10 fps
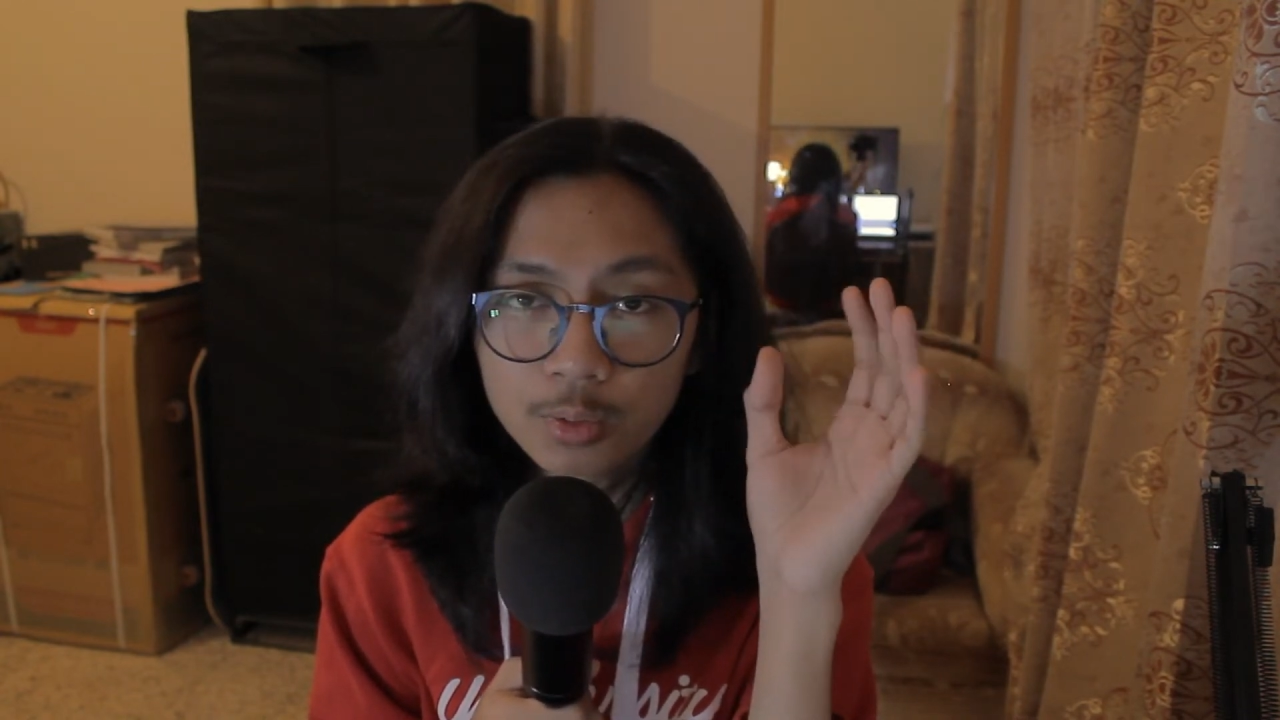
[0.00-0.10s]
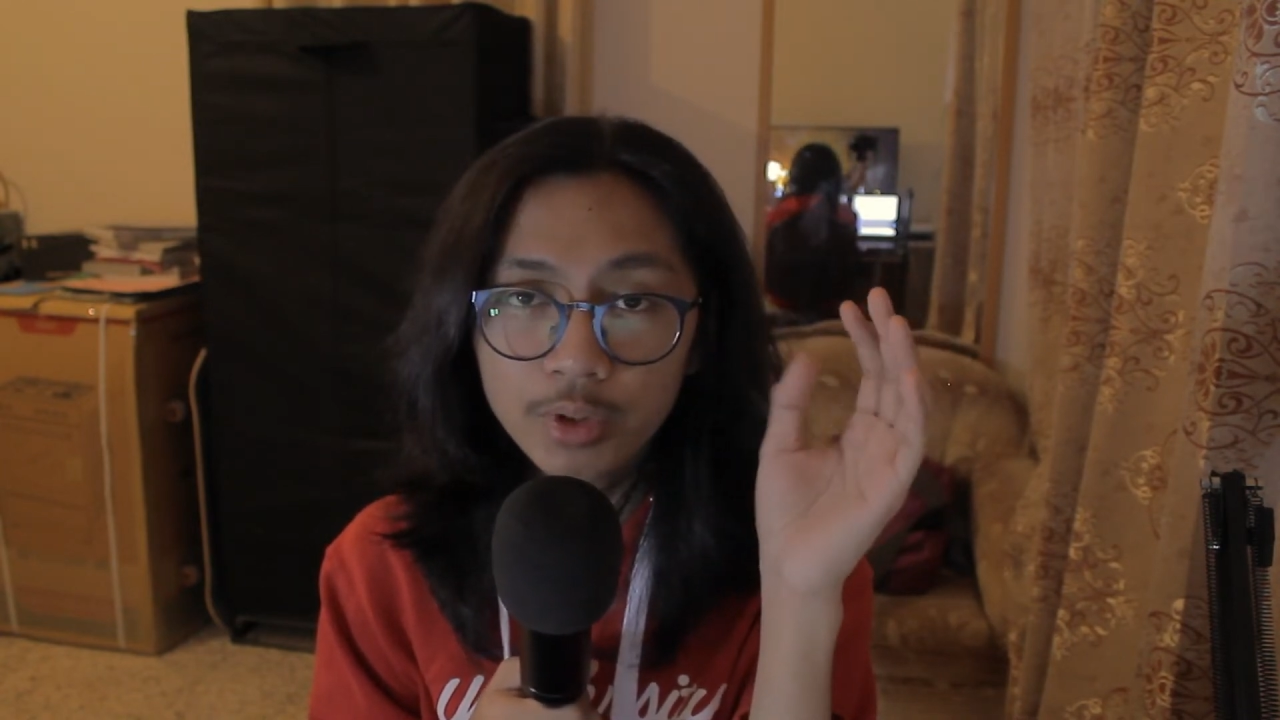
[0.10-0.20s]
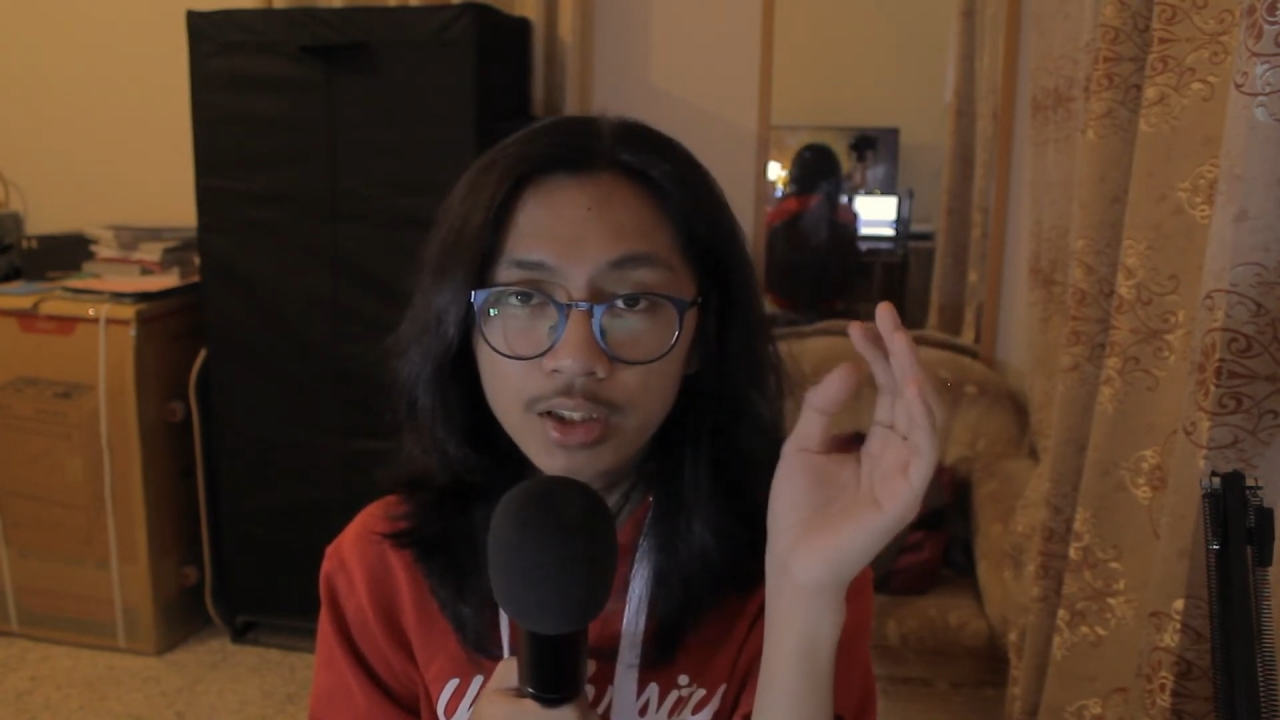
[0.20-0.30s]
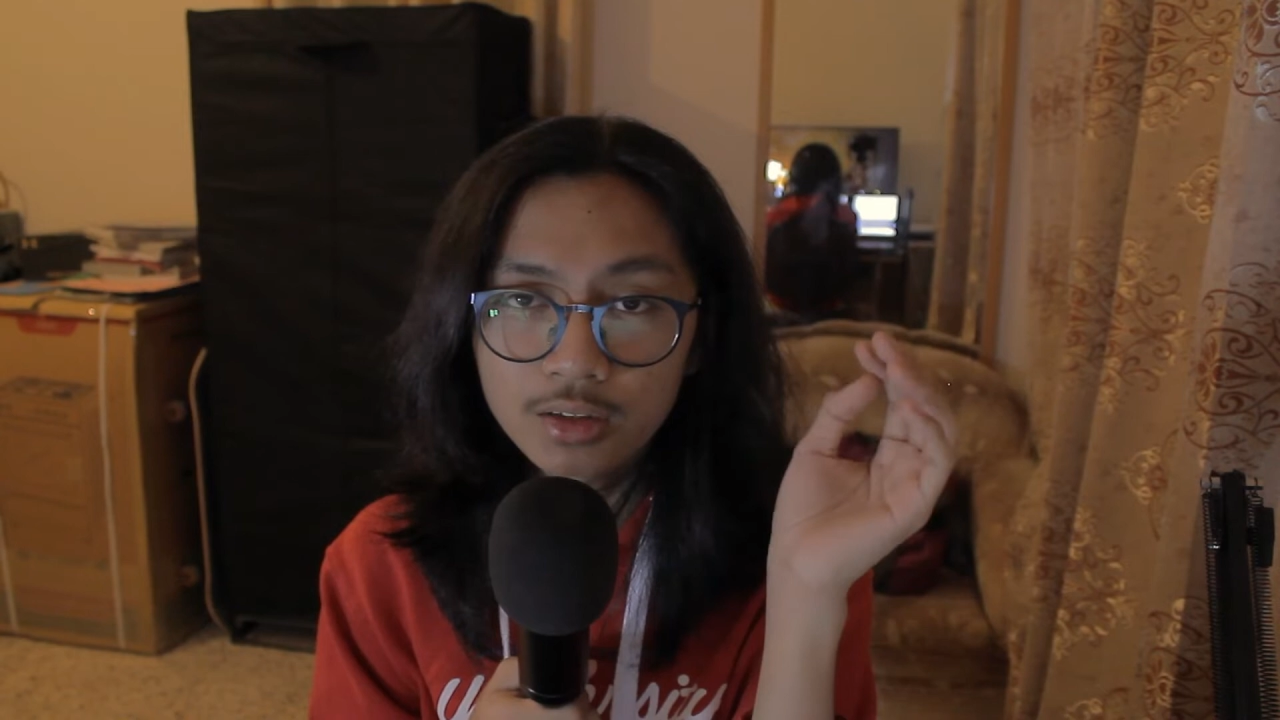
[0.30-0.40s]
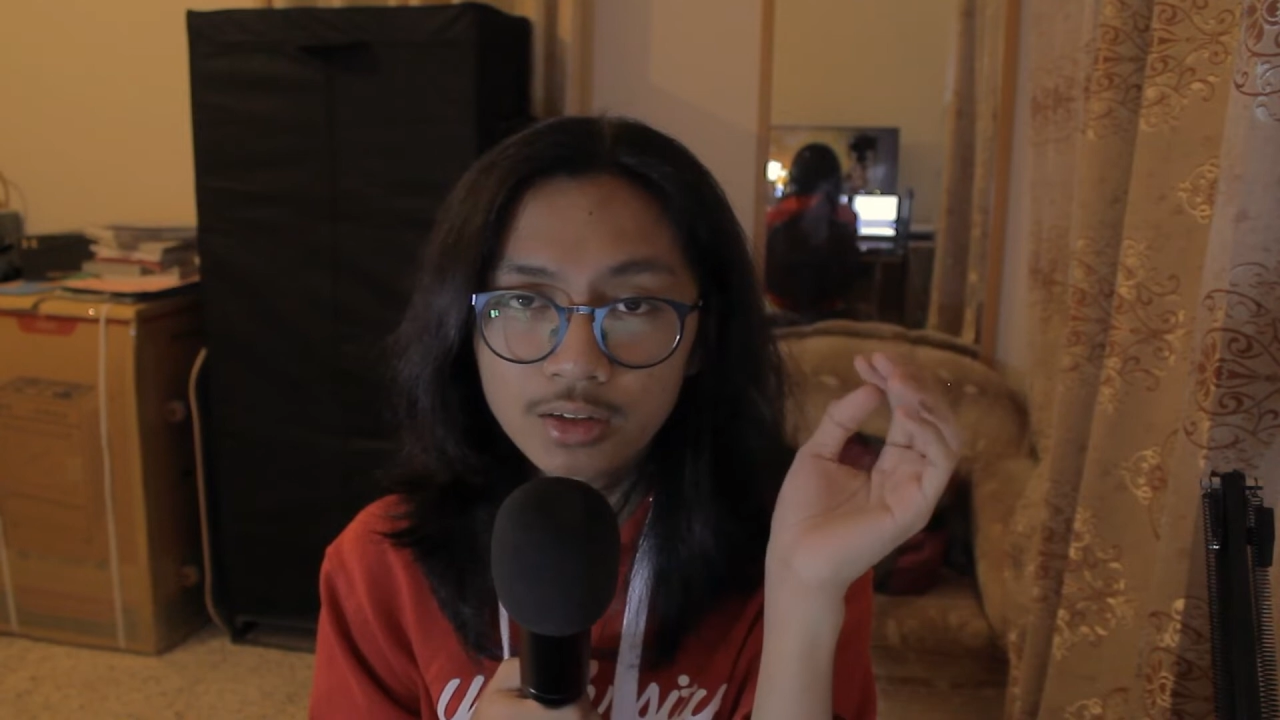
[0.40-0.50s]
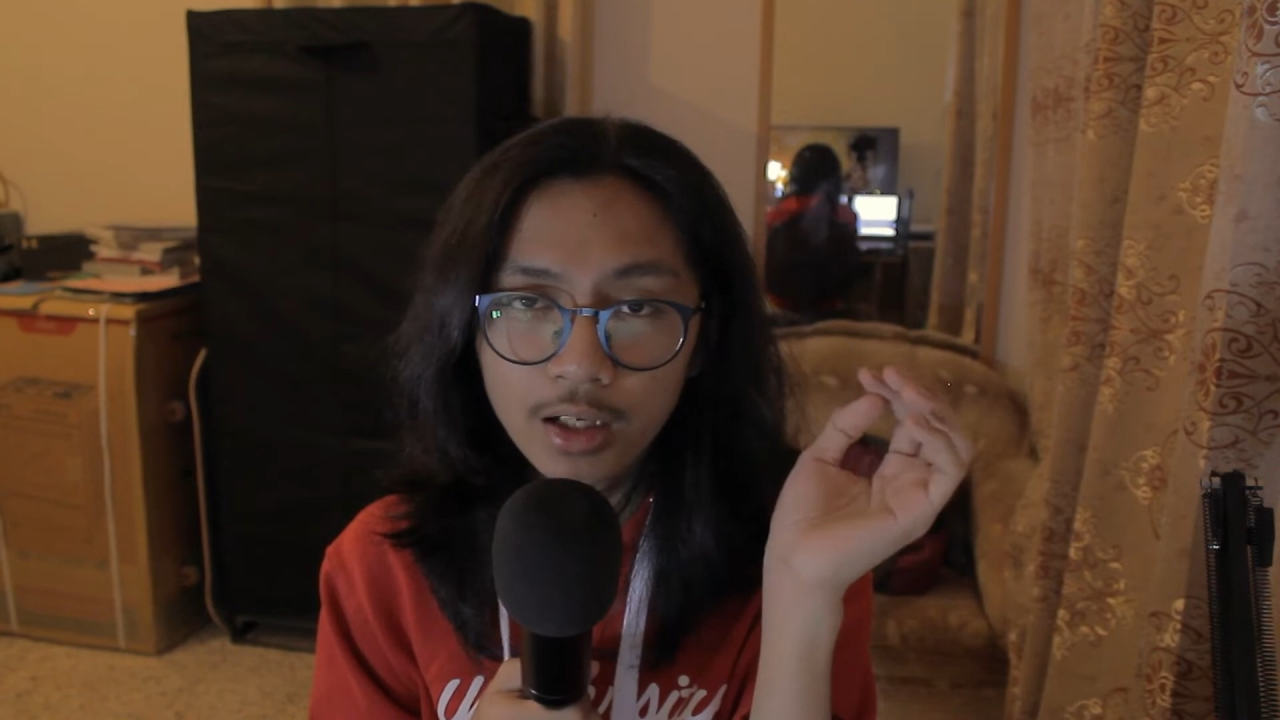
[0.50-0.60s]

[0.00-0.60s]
weeks,